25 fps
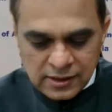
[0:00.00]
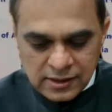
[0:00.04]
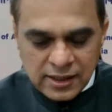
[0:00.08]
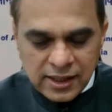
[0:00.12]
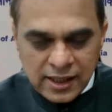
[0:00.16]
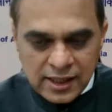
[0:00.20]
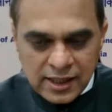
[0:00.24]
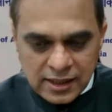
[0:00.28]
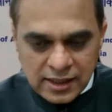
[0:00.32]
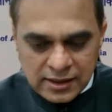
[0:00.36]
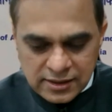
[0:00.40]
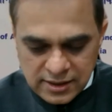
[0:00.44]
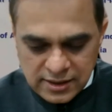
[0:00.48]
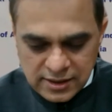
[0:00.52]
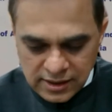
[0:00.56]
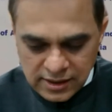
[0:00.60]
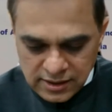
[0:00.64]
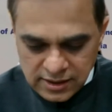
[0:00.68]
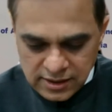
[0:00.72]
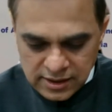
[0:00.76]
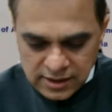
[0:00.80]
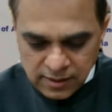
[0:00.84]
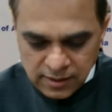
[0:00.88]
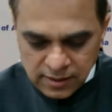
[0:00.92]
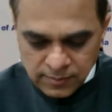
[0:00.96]
The
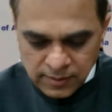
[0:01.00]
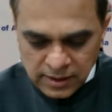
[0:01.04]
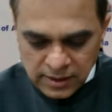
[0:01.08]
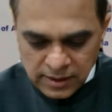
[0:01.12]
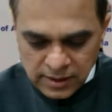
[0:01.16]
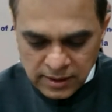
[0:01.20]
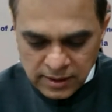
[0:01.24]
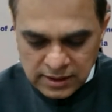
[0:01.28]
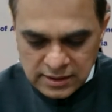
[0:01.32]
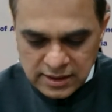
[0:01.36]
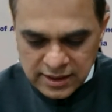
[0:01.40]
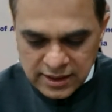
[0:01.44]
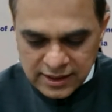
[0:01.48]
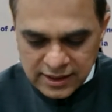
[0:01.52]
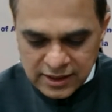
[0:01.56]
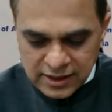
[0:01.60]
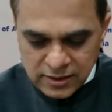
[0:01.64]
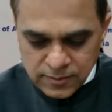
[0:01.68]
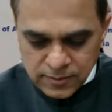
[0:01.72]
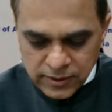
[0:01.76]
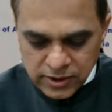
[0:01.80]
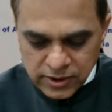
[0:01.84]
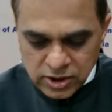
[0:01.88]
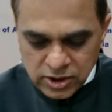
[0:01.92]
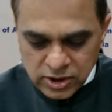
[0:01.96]
consensus among the
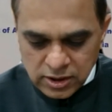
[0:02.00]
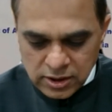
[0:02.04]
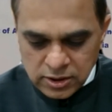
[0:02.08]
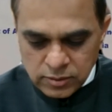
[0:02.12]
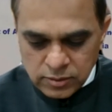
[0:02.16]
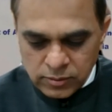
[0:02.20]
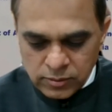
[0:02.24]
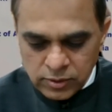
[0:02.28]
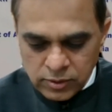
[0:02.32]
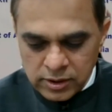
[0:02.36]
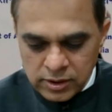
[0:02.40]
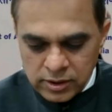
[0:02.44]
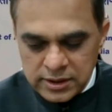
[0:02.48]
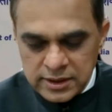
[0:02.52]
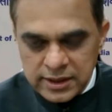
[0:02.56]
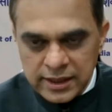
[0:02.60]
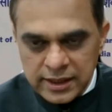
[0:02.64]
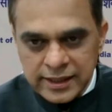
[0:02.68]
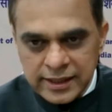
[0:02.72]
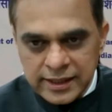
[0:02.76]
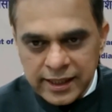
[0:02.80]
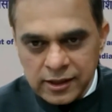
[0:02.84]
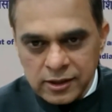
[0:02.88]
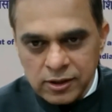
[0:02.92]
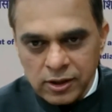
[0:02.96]
sector specialists was
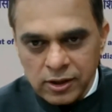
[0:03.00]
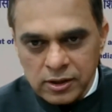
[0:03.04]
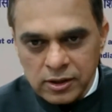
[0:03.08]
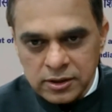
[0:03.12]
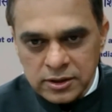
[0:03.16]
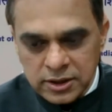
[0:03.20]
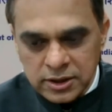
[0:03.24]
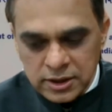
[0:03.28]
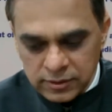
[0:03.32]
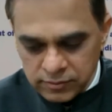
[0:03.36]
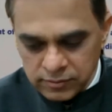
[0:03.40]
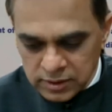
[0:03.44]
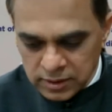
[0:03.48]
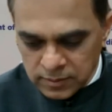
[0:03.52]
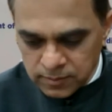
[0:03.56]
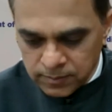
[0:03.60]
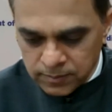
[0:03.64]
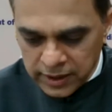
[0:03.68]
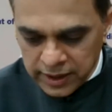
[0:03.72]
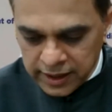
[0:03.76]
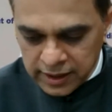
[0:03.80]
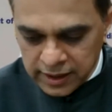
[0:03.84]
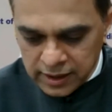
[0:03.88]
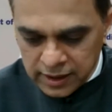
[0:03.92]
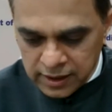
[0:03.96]
that technology
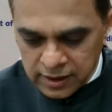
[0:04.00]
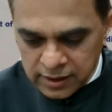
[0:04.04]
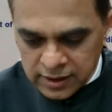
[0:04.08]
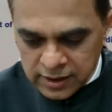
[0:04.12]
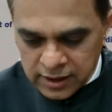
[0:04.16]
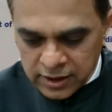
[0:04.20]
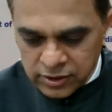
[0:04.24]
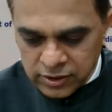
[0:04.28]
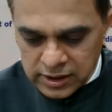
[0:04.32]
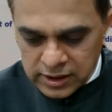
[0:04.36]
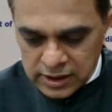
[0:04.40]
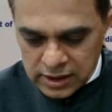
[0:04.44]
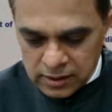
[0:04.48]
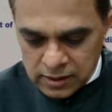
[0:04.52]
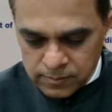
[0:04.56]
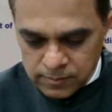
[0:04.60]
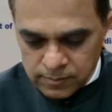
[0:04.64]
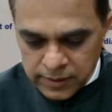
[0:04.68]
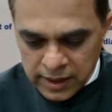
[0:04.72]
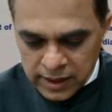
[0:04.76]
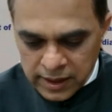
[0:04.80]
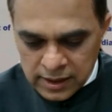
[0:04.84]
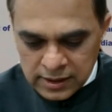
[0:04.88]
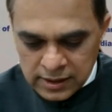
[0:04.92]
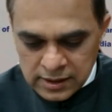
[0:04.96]
would play a critical
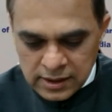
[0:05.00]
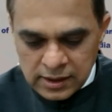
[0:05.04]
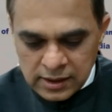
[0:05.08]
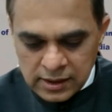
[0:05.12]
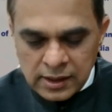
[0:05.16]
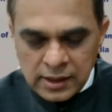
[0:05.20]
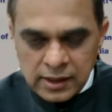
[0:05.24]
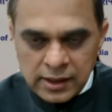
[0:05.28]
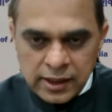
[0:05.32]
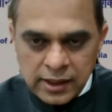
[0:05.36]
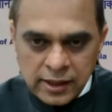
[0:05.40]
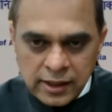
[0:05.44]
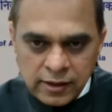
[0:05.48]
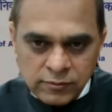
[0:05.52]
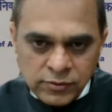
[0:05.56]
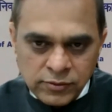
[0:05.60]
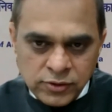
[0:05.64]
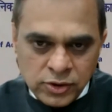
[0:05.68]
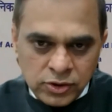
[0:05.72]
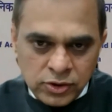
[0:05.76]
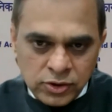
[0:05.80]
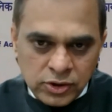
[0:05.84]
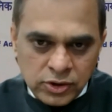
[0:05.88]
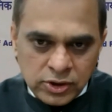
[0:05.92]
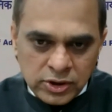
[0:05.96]
part in
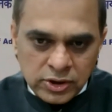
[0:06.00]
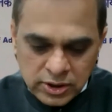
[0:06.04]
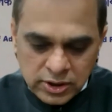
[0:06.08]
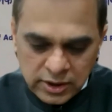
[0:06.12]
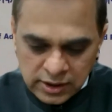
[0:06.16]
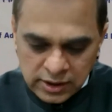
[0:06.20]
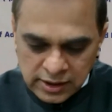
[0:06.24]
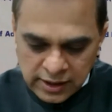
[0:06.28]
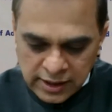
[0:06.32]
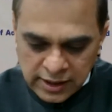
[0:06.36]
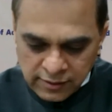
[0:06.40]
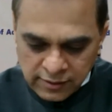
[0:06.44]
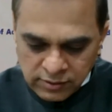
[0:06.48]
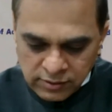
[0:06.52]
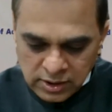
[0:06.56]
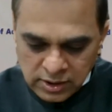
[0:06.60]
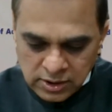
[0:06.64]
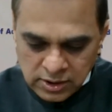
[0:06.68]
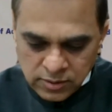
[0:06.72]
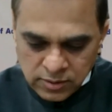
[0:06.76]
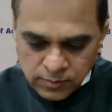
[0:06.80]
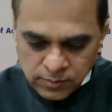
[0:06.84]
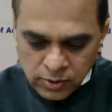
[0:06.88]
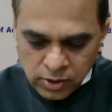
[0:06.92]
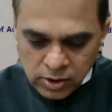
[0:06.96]
futuristic
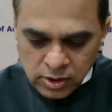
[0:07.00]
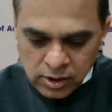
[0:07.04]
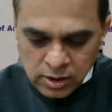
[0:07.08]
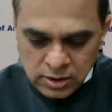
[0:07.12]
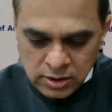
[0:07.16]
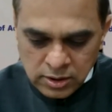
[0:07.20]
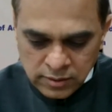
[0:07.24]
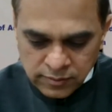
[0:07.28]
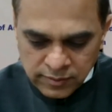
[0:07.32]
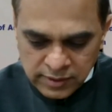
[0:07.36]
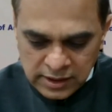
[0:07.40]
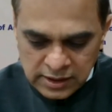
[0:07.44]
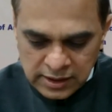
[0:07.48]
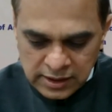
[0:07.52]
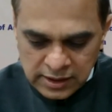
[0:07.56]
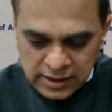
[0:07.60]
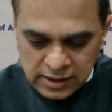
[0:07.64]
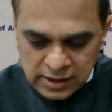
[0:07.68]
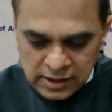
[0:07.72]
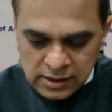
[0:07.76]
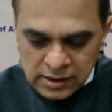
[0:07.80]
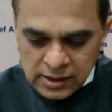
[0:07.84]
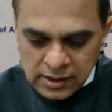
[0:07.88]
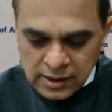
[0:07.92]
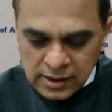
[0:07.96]
governance models of
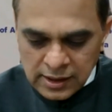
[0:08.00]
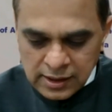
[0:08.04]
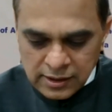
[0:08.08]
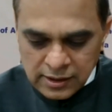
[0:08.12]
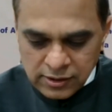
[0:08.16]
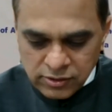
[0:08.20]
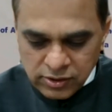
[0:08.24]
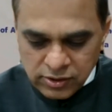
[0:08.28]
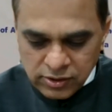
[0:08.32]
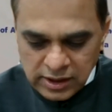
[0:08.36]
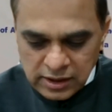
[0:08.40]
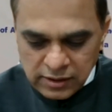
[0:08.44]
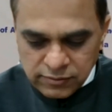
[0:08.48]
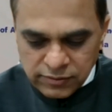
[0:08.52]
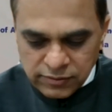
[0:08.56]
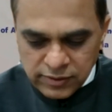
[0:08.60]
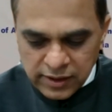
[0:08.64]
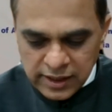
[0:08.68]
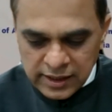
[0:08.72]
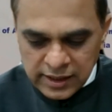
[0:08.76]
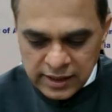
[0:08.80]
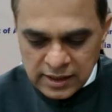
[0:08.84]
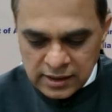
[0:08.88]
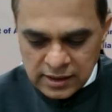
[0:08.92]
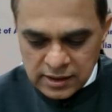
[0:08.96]
India,
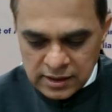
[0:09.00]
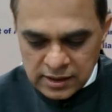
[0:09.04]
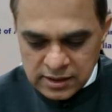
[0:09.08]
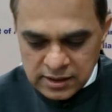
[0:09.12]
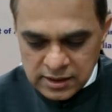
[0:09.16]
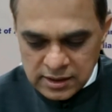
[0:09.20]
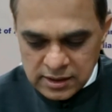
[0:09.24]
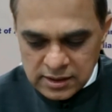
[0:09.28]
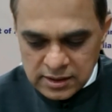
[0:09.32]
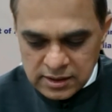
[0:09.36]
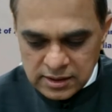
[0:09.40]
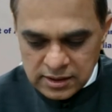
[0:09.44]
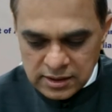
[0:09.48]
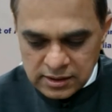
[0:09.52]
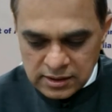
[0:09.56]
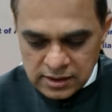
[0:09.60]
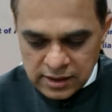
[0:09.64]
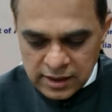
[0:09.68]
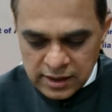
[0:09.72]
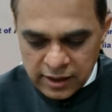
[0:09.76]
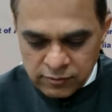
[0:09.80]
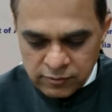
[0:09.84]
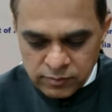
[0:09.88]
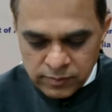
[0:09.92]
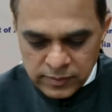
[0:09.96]
redefining the
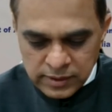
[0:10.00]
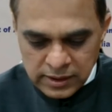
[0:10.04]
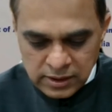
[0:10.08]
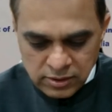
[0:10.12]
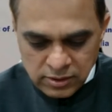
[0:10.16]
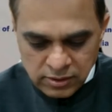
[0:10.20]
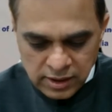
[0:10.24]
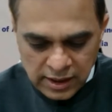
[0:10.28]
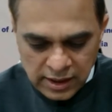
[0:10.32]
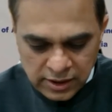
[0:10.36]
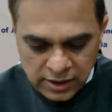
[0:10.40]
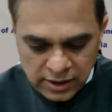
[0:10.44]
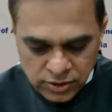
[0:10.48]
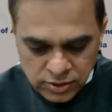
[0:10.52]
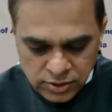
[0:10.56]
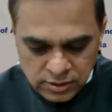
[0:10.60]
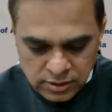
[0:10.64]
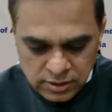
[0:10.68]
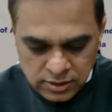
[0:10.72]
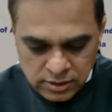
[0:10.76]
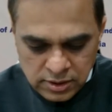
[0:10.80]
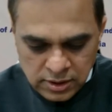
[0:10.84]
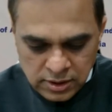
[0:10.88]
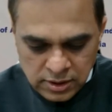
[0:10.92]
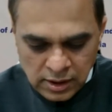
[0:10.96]
citizen-government
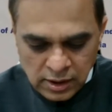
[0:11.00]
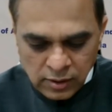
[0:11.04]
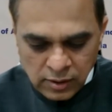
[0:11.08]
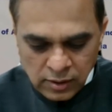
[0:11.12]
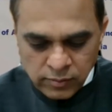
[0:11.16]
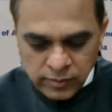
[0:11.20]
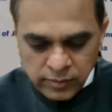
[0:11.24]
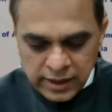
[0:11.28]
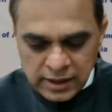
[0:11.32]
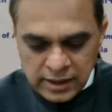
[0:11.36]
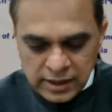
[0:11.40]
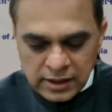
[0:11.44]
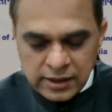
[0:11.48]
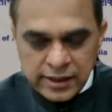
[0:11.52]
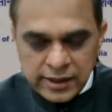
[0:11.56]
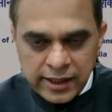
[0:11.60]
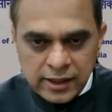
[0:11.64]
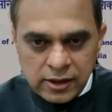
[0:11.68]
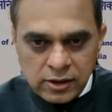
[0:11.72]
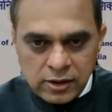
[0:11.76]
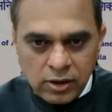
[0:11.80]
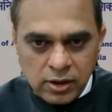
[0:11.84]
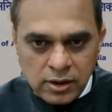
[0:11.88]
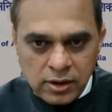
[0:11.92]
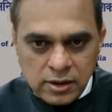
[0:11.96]
relations, wherein
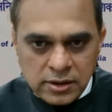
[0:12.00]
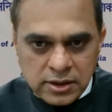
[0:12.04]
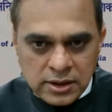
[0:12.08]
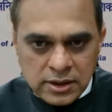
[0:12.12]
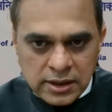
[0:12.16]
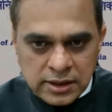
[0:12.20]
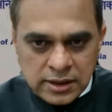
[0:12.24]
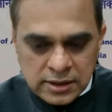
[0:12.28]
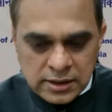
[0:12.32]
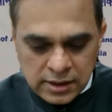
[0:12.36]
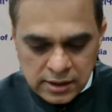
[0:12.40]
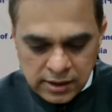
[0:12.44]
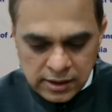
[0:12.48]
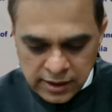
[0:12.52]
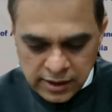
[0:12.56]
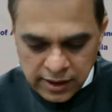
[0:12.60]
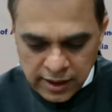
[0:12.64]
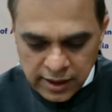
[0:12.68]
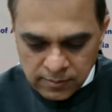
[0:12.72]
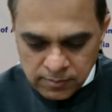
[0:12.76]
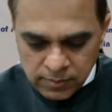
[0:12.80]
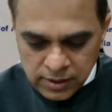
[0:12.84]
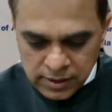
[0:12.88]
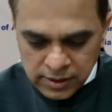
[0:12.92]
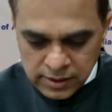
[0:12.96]
technology is an
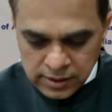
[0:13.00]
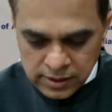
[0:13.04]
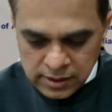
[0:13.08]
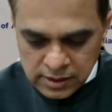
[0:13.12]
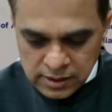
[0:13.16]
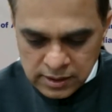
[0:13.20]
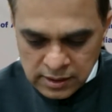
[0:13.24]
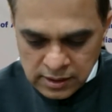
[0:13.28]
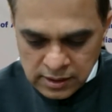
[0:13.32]
enabler